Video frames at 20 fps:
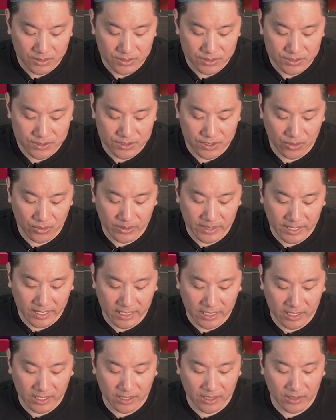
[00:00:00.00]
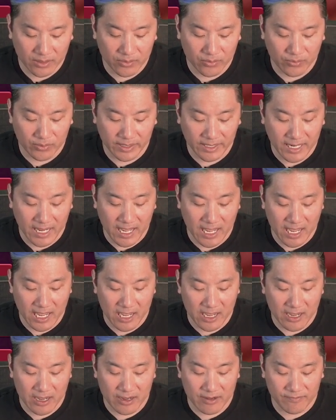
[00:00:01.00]
So here we
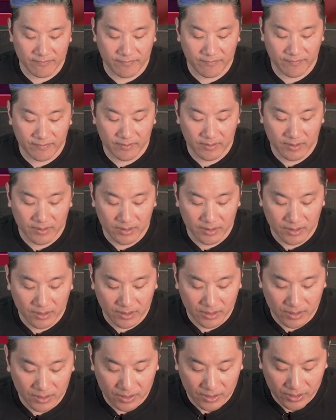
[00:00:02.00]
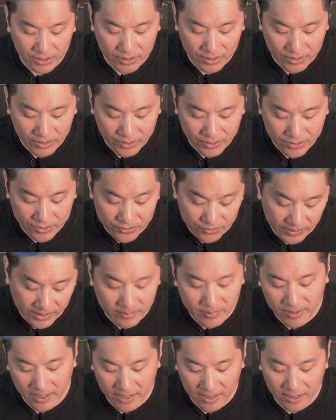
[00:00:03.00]
have 3
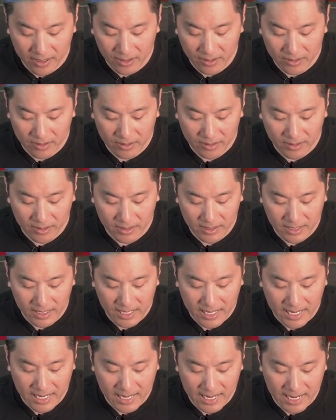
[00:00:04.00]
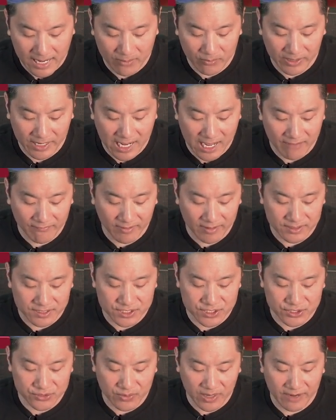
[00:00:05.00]
pair, and we have a
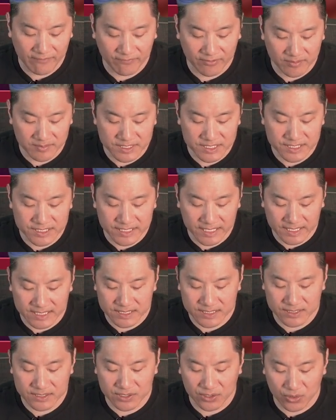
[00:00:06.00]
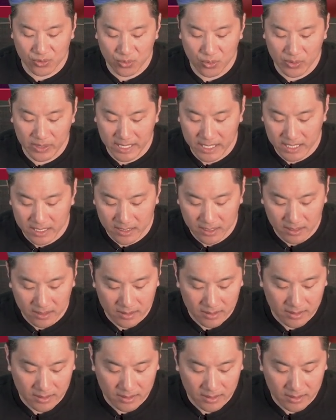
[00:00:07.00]
straight from 6 to queen.